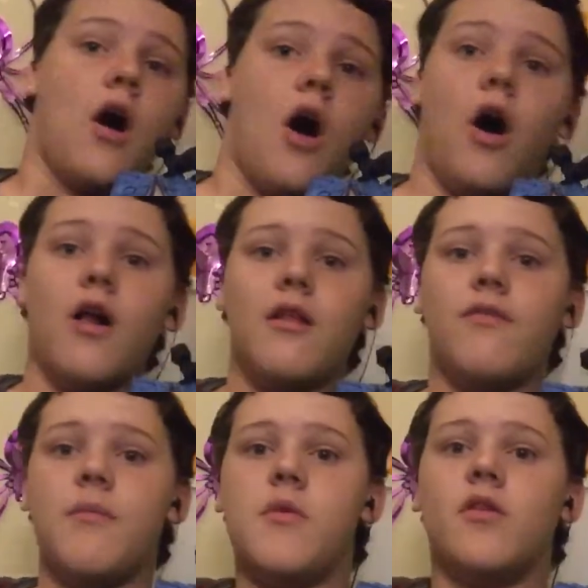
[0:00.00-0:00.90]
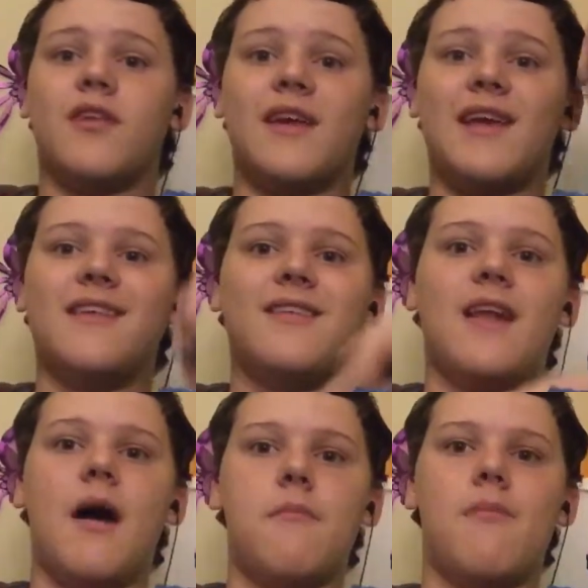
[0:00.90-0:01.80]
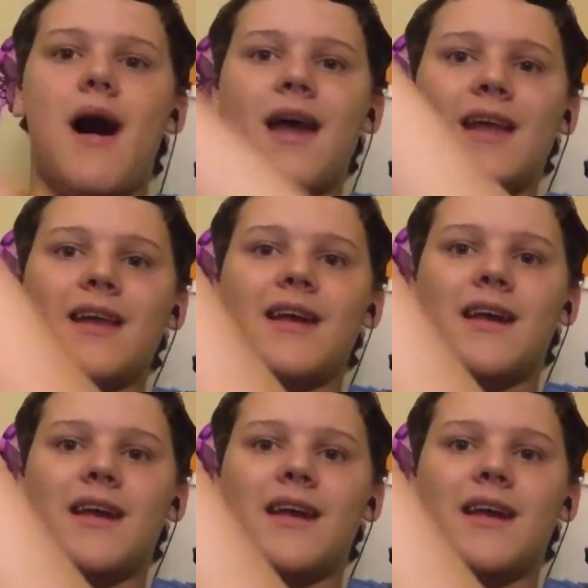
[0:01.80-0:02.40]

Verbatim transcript: all of the music is not mine.